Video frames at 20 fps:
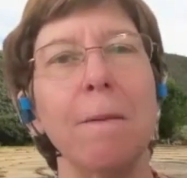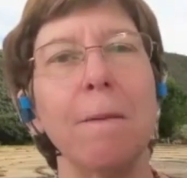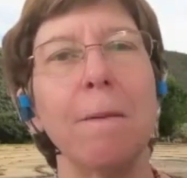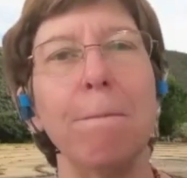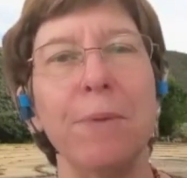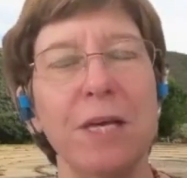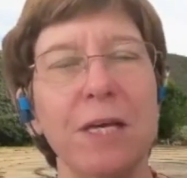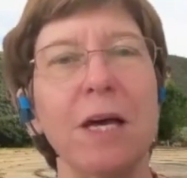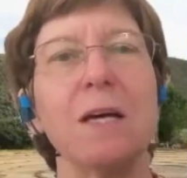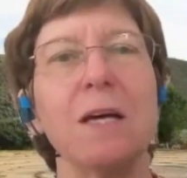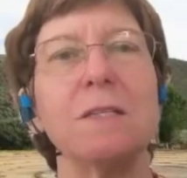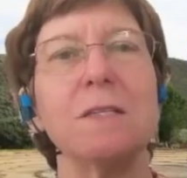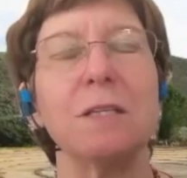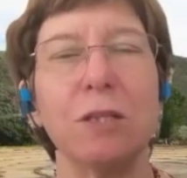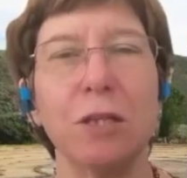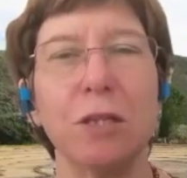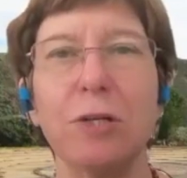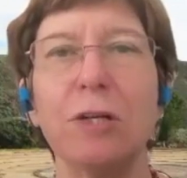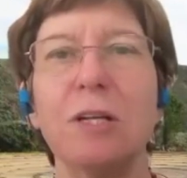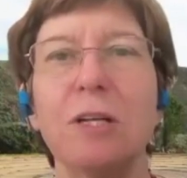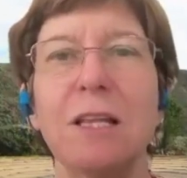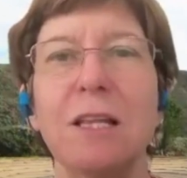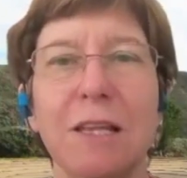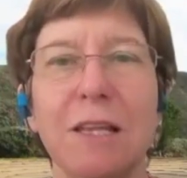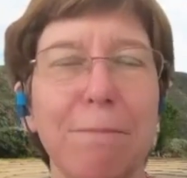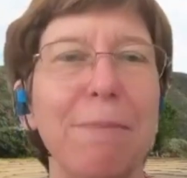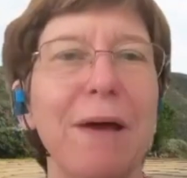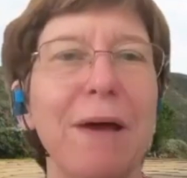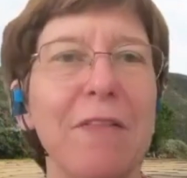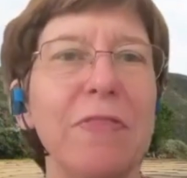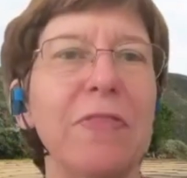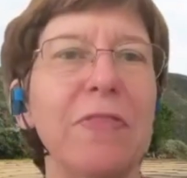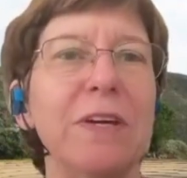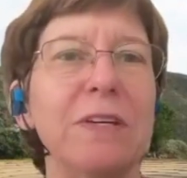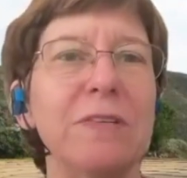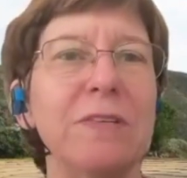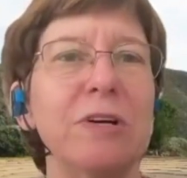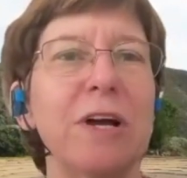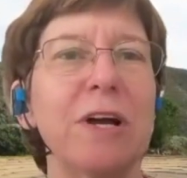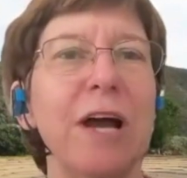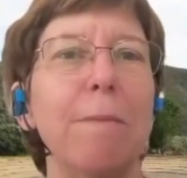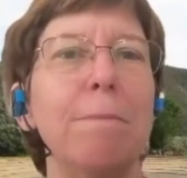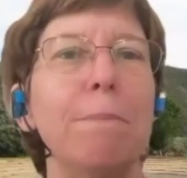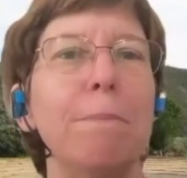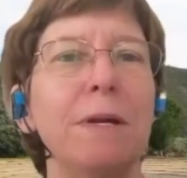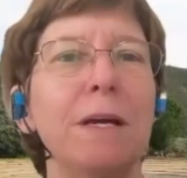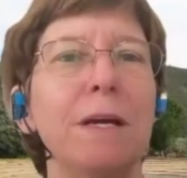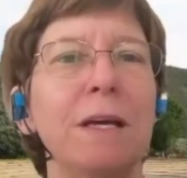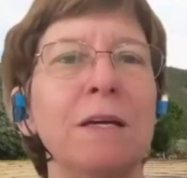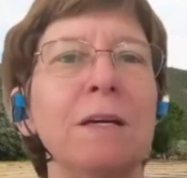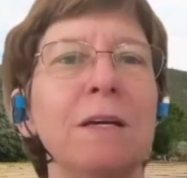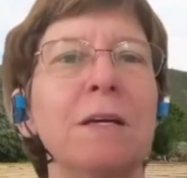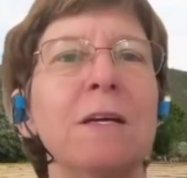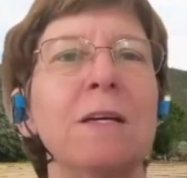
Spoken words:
because learning that bad things are happening